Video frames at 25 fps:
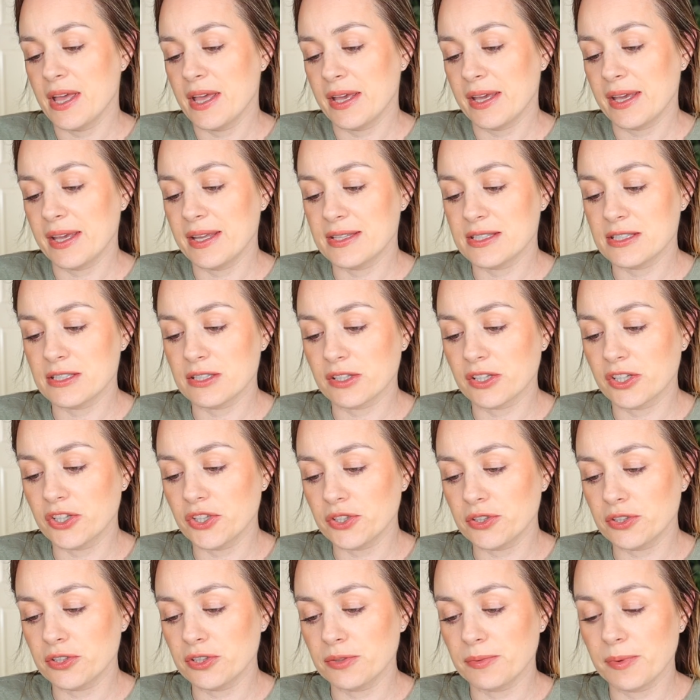It's
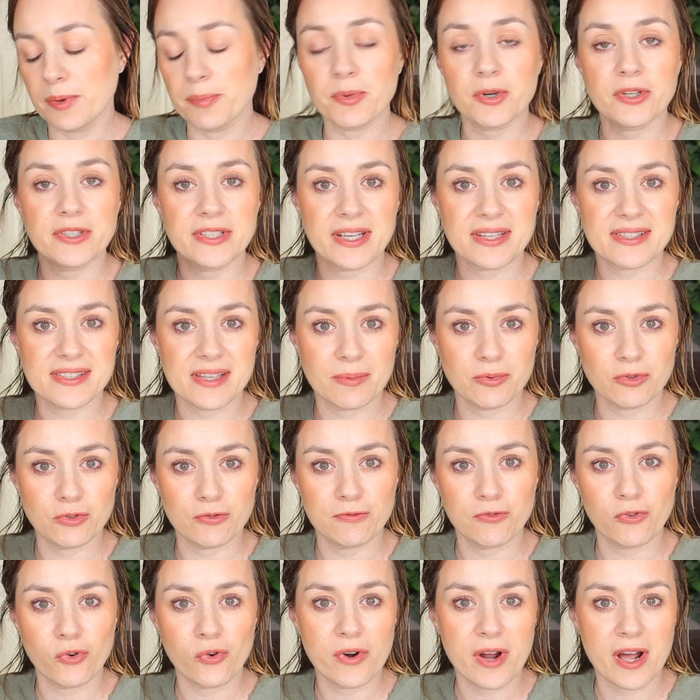good, it protects up to
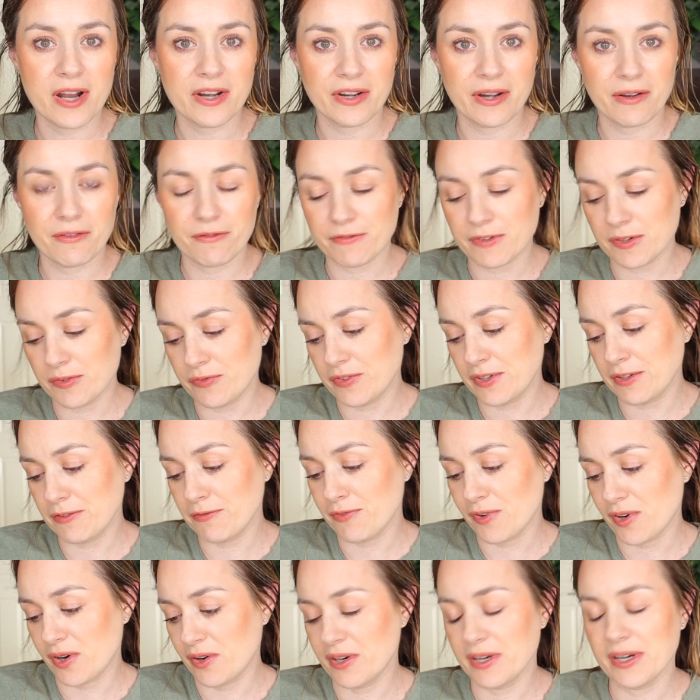450
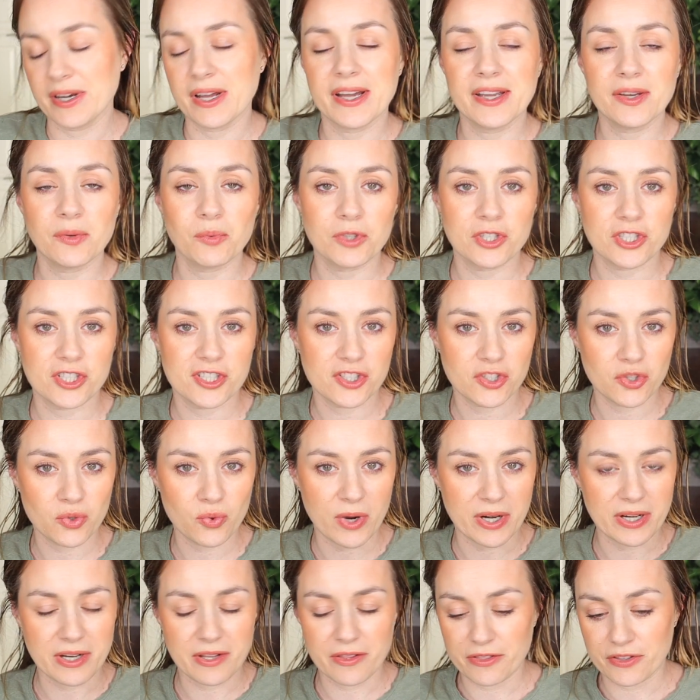Fahrenheit, which is
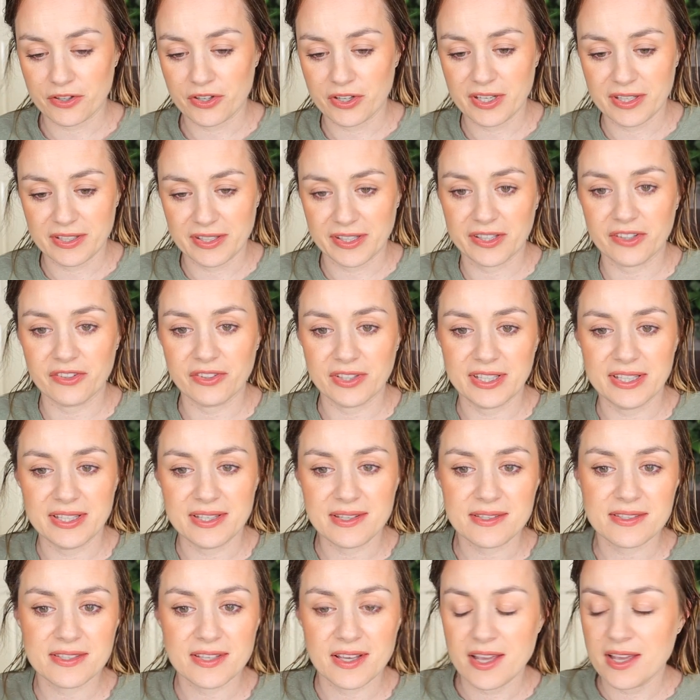230
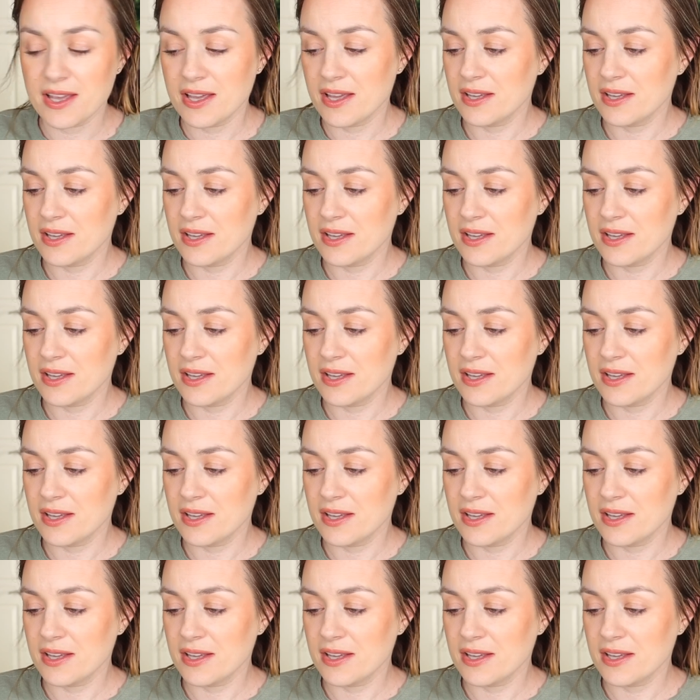degrees.